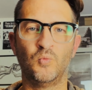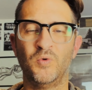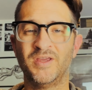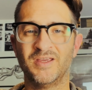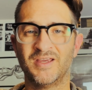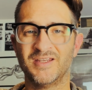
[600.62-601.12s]
We
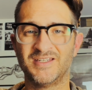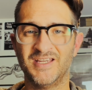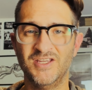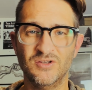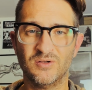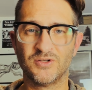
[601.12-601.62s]
can
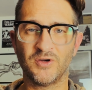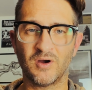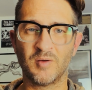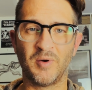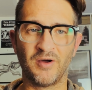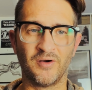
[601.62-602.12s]
continue to talk
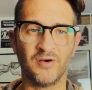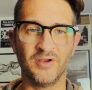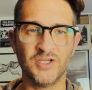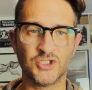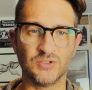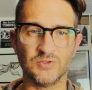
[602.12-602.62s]
about our
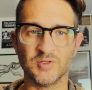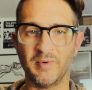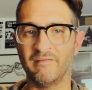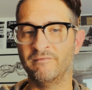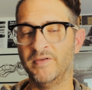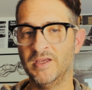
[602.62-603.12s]
issues
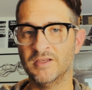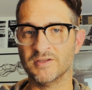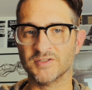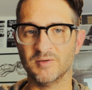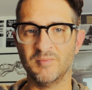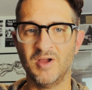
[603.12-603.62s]
about
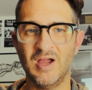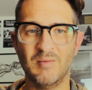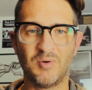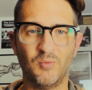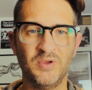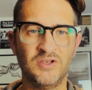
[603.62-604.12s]
veganism,
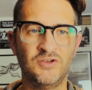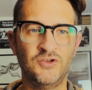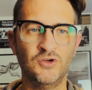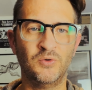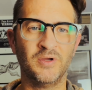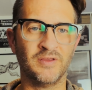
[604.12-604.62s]
but we
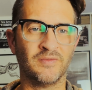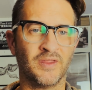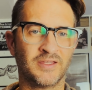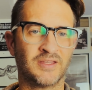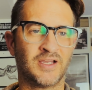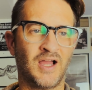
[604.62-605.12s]
do it in
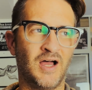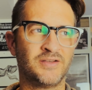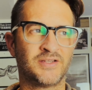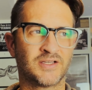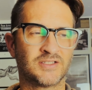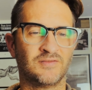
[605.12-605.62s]
like the
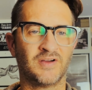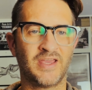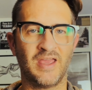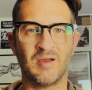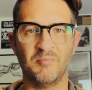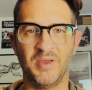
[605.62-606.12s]
context of a
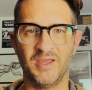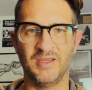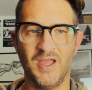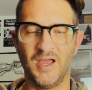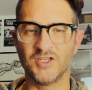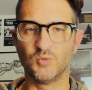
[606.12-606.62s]

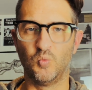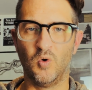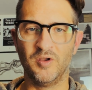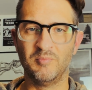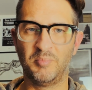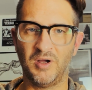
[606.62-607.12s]
campaign as
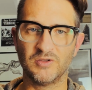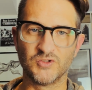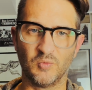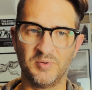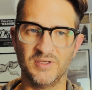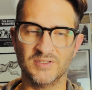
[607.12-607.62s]
one
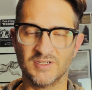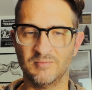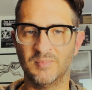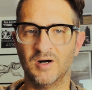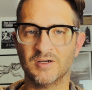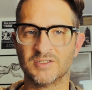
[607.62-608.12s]
puzzle piece
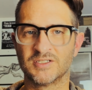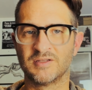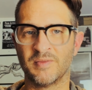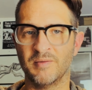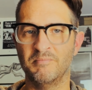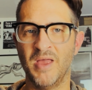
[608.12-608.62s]

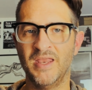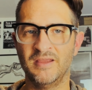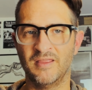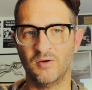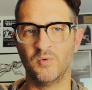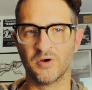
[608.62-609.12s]
amongst the many
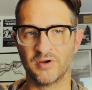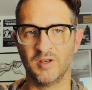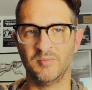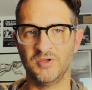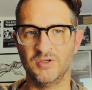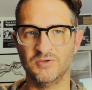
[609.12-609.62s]
that we're going to
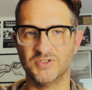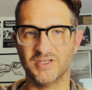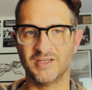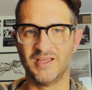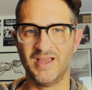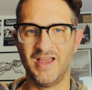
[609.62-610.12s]
be
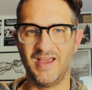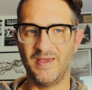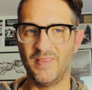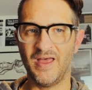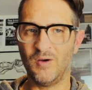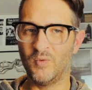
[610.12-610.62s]
using.
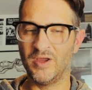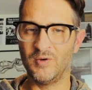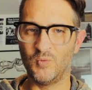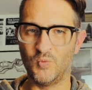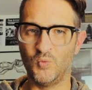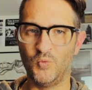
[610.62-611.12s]
And that way
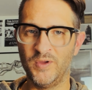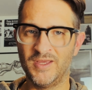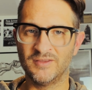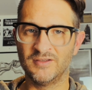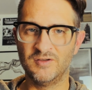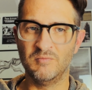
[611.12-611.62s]
we
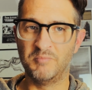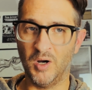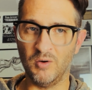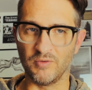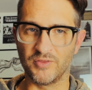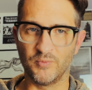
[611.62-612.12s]
get to do both.